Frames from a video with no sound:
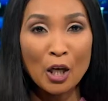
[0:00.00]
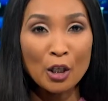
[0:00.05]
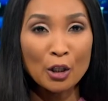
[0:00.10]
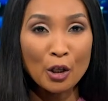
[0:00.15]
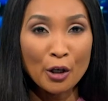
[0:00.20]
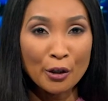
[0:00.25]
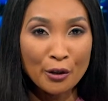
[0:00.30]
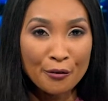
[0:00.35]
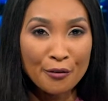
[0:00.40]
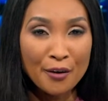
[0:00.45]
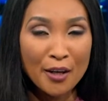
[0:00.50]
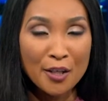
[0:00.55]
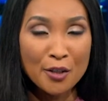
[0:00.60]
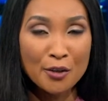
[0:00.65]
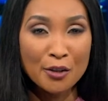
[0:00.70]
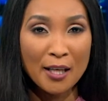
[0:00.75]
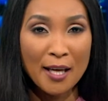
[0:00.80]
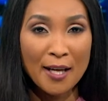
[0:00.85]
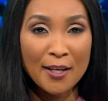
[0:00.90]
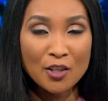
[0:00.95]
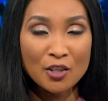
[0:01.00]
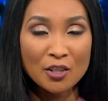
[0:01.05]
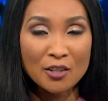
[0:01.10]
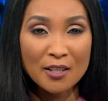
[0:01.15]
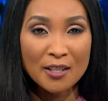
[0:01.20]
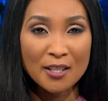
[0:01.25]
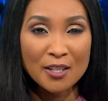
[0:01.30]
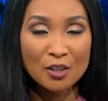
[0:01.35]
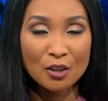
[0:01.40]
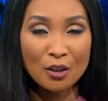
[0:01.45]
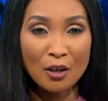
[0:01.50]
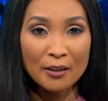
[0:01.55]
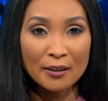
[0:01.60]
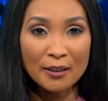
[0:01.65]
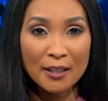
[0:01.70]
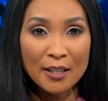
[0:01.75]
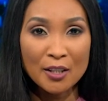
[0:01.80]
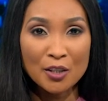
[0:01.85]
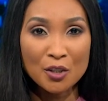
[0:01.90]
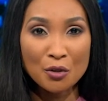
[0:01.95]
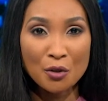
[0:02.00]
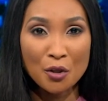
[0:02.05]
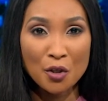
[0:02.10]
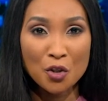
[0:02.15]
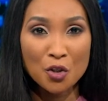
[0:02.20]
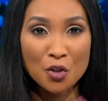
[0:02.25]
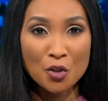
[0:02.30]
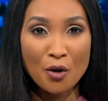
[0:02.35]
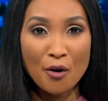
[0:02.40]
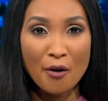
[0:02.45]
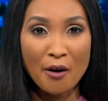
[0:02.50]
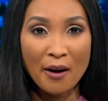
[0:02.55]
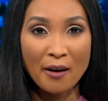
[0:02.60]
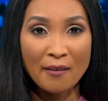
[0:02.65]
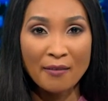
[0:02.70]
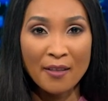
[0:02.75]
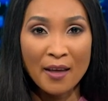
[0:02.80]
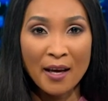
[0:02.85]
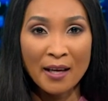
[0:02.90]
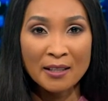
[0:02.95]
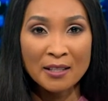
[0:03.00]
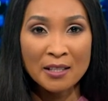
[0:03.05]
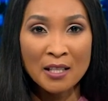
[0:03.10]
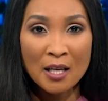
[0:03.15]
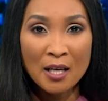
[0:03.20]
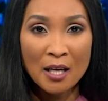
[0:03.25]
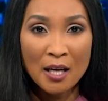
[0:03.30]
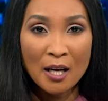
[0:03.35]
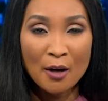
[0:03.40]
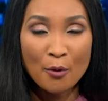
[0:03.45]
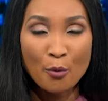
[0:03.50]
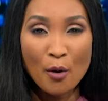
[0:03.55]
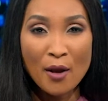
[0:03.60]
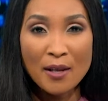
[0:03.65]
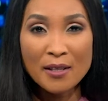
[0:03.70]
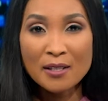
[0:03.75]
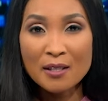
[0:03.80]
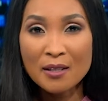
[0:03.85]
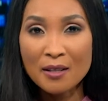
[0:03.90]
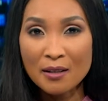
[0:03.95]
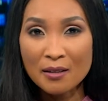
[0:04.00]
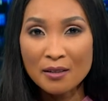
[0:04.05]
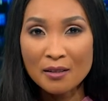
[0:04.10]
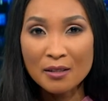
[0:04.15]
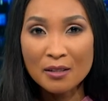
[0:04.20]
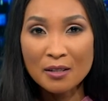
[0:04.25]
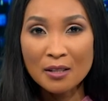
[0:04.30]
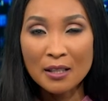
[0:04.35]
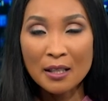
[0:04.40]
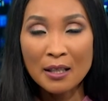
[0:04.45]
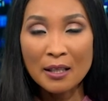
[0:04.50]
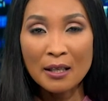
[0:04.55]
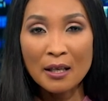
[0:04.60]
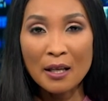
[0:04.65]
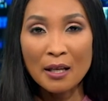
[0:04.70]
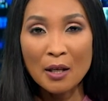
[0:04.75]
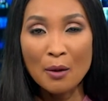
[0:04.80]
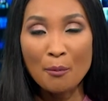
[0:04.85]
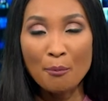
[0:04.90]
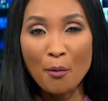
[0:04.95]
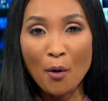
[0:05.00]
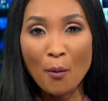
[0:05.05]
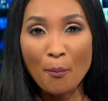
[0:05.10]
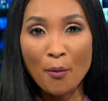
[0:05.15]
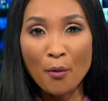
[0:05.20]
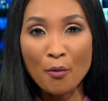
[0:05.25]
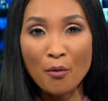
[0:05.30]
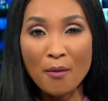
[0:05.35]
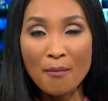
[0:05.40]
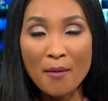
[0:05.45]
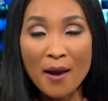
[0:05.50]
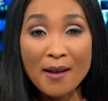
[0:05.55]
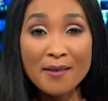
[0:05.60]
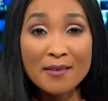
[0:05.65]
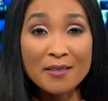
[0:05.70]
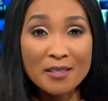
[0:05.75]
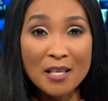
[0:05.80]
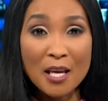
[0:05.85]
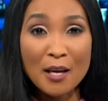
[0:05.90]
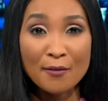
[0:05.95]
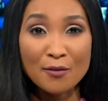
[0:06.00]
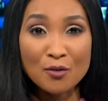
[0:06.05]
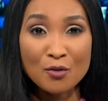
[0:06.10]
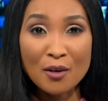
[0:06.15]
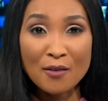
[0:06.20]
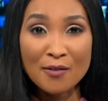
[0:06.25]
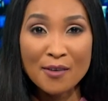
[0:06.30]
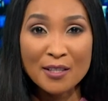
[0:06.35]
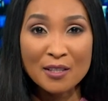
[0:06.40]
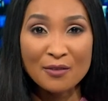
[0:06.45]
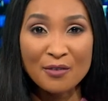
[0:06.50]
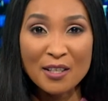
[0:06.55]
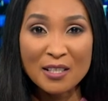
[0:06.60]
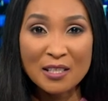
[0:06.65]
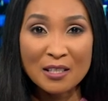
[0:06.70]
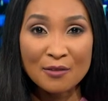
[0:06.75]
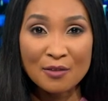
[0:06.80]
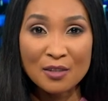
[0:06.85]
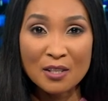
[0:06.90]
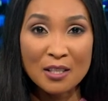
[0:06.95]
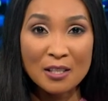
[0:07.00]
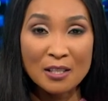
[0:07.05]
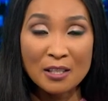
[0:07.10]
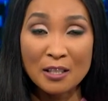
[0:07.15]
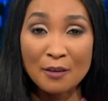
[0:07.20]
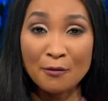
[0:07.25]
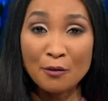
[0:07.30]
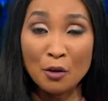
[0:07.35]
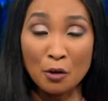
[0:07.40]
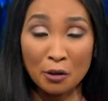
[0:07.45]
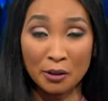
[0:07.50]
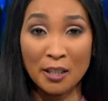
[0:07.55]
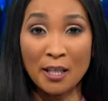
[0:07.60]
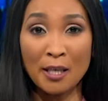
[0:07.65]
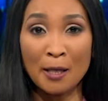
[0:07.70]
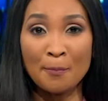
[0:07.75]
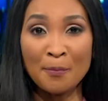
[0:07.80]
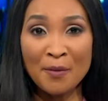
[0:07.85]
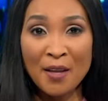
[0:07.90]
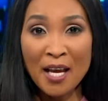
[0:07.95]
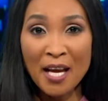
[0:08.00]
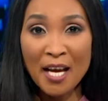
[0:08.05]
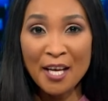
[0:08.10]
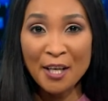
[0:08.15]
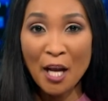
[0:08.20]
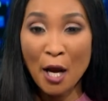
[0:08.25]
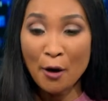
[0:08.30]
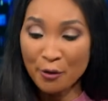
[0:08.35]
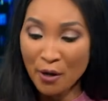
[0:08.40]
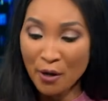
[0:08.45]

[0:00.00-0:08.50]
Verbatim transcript: a lot of education that has gone into ensuring that uh, residents in Limpopo remain safe during this festive season. If you're looking at our